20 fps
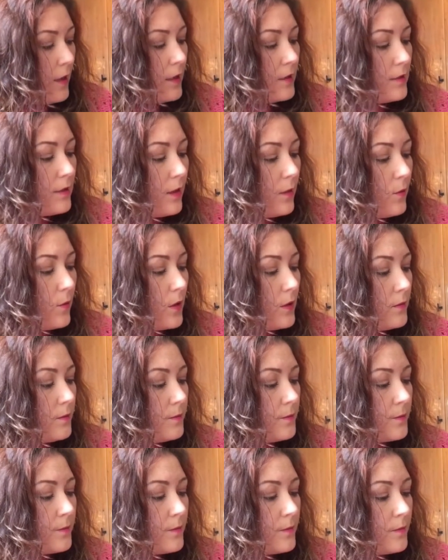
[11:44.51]
Is that
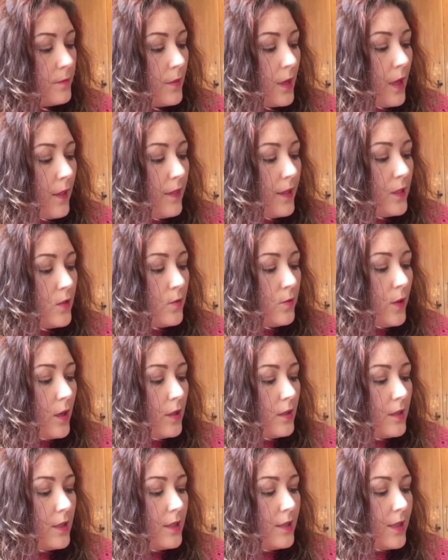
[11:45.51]
one? This
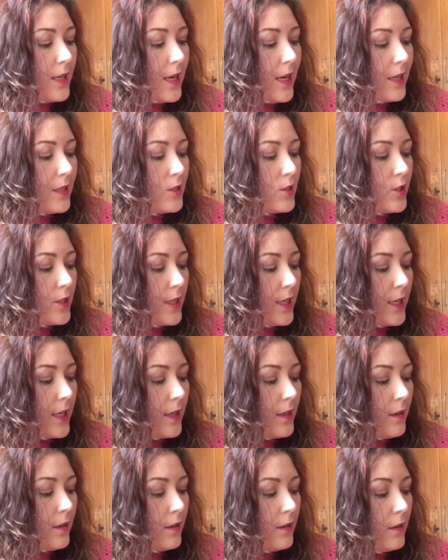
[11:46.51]
one is
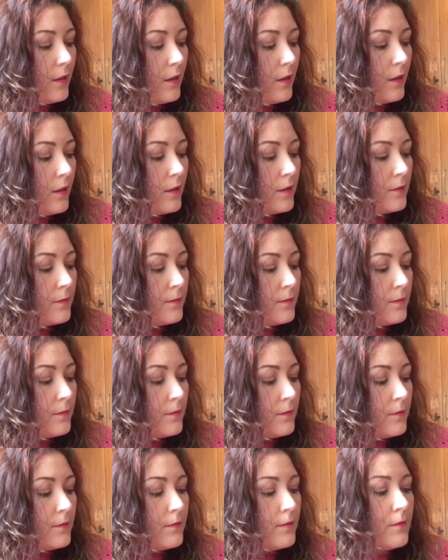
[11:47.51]
actually,
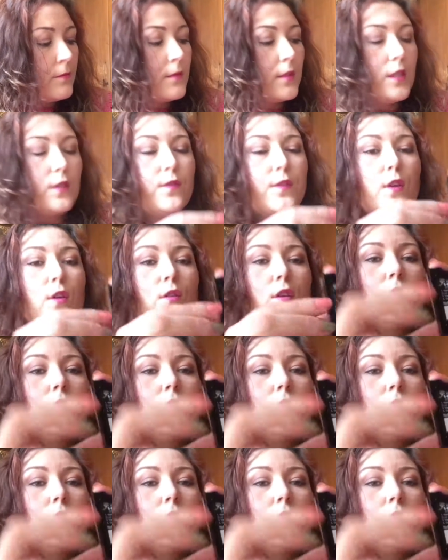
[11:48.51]
if you